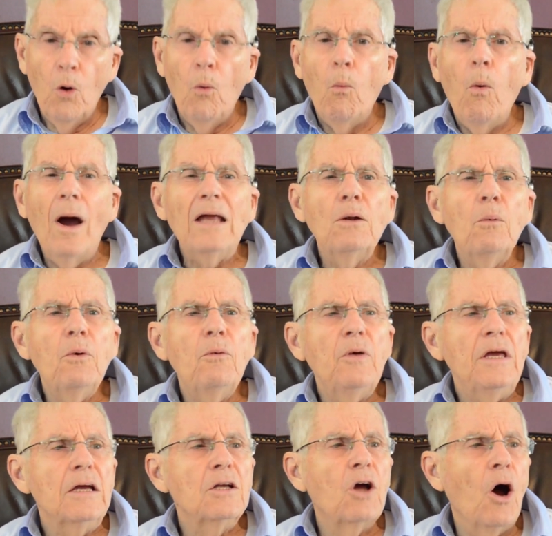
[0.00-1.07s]
Why do we
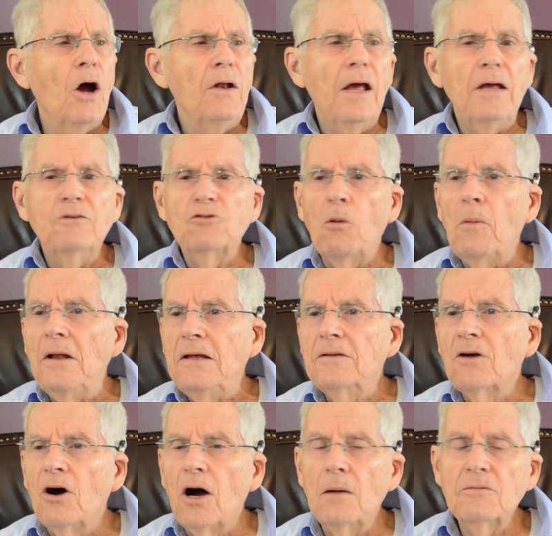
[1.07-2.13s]
reincarnate so many
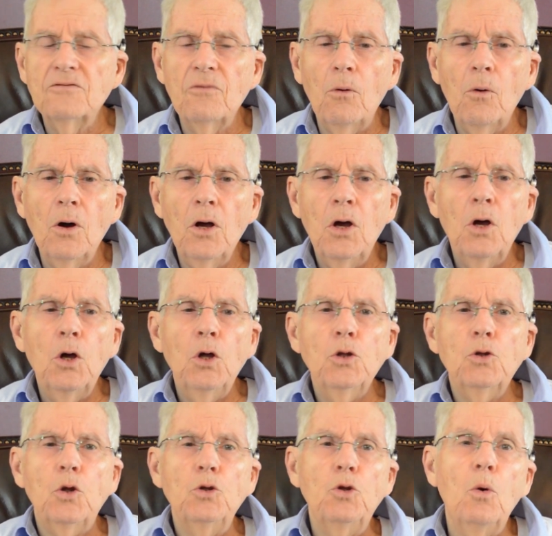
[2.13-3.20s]
times? For
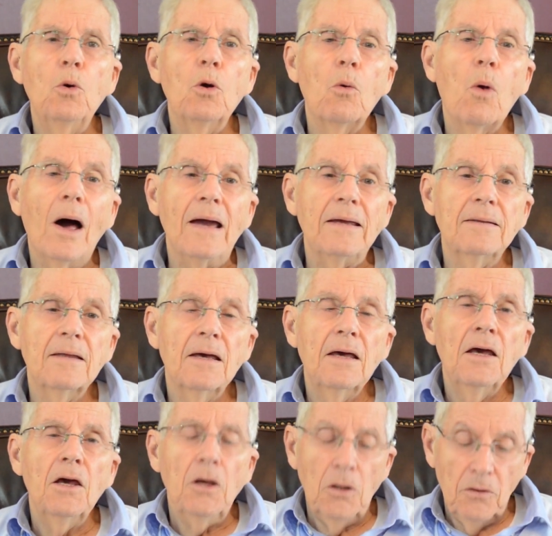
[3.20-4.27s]
to do it right.
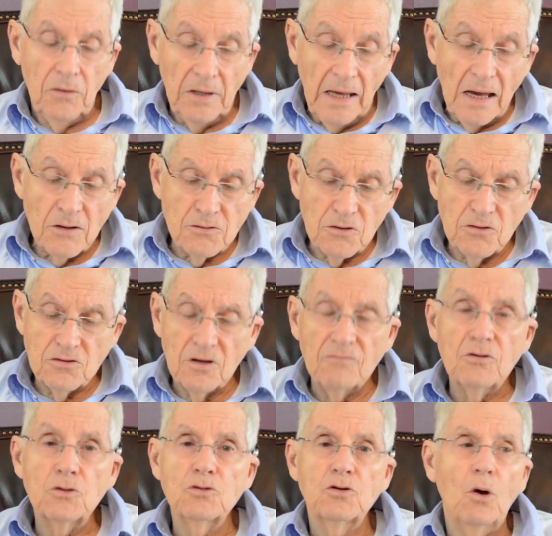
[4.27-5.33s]
The essence of
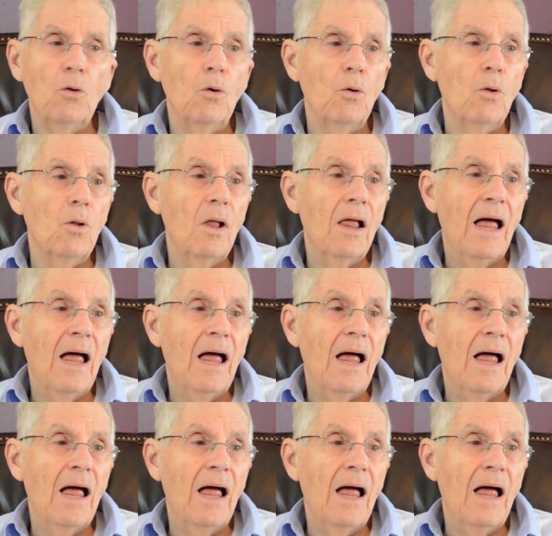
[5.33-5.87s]
the soul